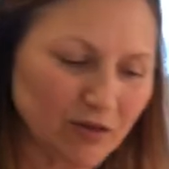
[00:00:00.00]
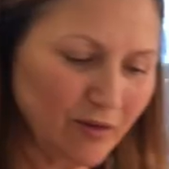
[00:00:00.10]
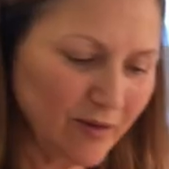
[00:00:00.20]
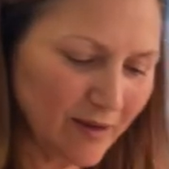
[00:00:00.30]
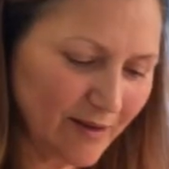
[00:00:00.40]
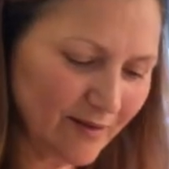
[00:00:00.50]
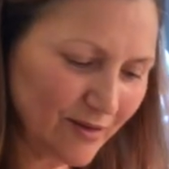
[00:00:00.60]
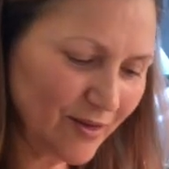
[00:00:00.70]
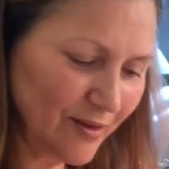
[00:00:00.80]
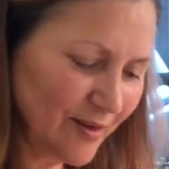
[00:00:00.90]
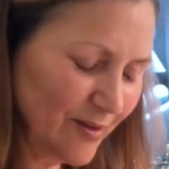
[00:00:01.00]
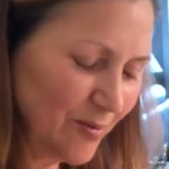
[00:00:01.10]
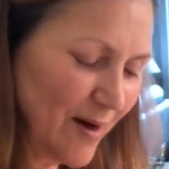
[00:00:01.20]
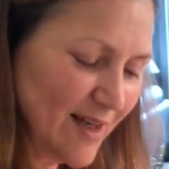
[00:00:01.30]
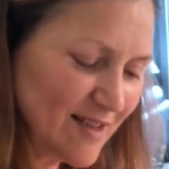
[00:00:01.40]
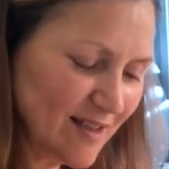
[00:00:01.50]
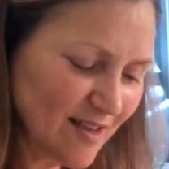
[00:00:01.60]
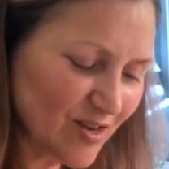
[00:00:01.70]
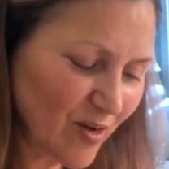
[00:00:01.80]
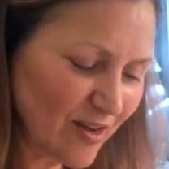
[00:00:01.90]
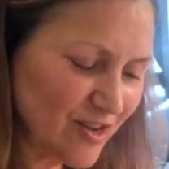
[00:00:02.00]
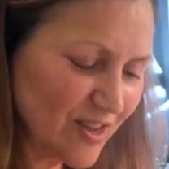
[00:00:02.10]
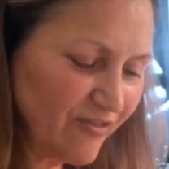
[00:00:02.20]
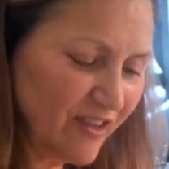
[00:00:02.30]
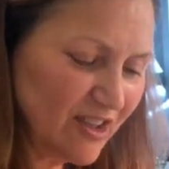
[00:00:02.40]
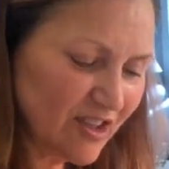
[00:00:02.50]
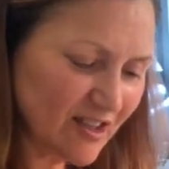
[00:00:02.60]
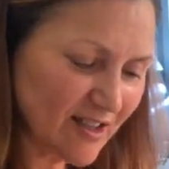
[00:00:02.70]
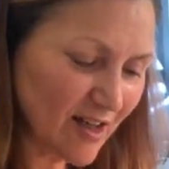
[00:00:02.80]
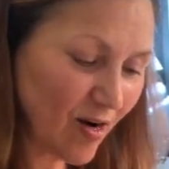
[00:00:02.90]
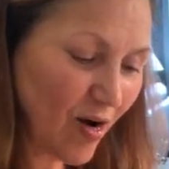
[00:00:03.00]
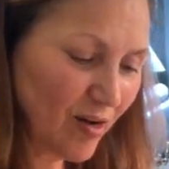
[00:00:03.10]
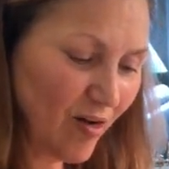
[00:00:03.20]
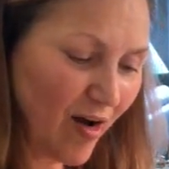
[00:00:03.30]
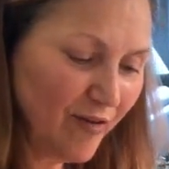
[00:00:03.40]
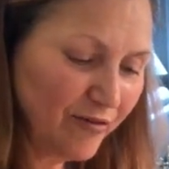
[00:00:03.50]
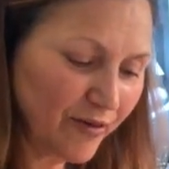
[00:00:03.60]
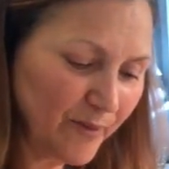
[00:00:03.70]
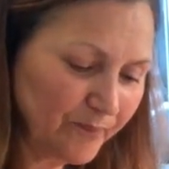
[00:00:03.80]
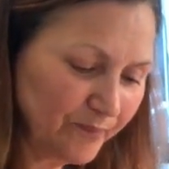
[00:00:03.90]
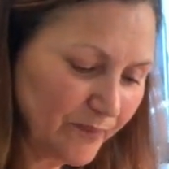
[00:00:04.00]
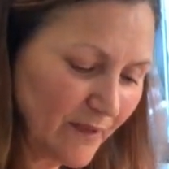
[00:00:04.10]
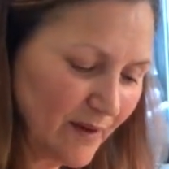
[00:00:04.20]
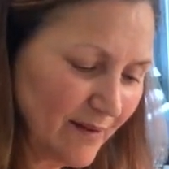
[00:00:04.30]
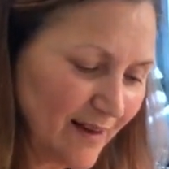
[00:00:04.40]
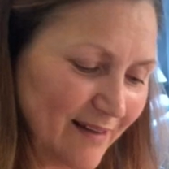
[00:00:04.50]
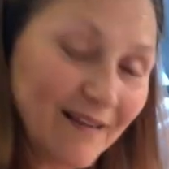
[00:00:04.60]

to the rice, and it sort of just finishes it all off. And